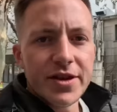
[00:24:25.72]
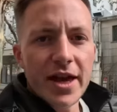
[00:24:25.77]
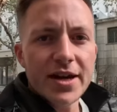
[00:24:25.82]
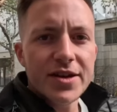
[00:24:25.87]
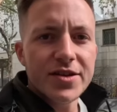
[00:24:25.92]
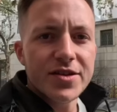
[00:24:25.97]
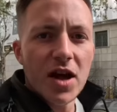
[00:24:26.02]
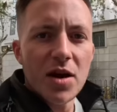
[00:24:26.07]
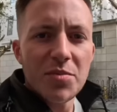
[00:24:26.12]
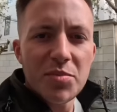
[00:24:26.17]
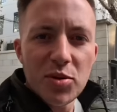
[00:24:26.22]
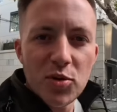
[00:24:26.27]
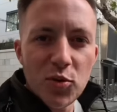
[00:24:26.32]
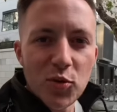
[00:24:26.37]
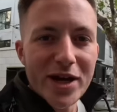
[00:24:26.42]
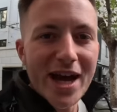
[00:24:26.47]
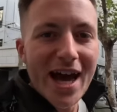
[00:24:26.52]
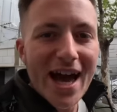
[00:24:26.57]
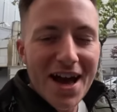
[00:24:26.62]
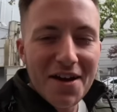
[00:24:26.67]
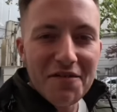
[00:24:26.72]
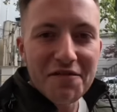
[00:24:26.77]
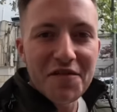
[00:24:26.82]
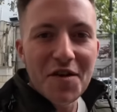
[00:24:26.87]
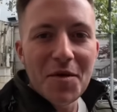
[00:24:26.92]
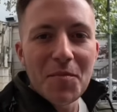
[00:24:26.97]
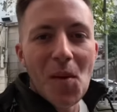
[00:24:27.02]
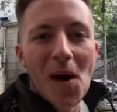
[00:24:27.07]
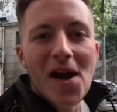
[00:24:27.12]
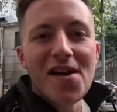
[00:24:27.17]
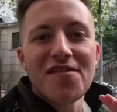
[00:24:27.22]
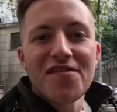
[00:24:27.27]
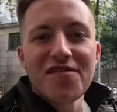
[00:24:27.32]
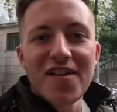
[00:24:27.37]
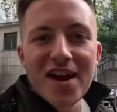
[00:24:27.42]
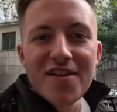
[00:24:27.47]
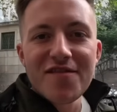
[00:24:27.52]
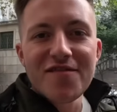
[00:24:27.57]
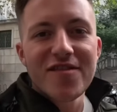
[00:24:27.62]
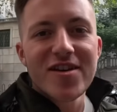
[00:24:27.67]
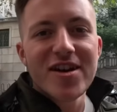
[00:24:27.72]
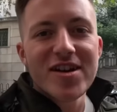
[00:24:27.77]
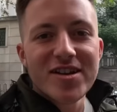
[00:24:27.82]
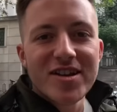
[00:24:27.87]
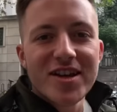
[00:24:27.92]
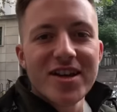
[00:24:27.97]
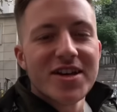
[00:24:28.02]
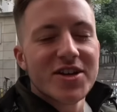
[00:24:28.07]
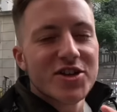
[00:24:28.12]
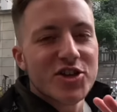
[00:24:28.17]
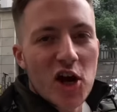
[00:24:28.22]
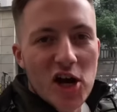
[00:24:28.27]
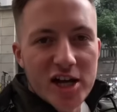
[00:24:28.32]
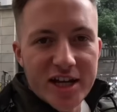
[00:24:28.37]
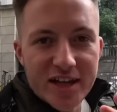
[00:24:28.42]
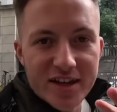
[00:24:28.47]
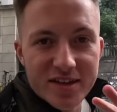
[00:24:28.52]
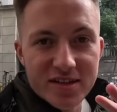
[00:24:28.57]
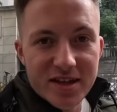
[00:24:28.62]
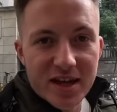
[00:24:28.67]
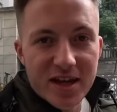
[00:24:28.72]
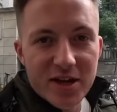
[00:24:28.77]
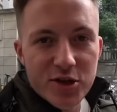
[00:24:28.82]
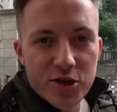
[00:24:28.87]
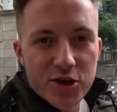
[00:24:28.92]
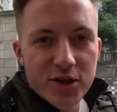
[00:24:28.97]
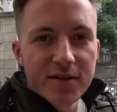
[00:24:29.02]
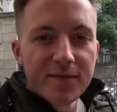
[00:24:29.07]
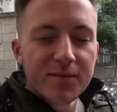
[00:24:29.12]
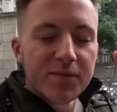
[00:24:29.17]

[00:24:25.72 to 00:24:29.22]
Next up, we have my favorite Chinese dish,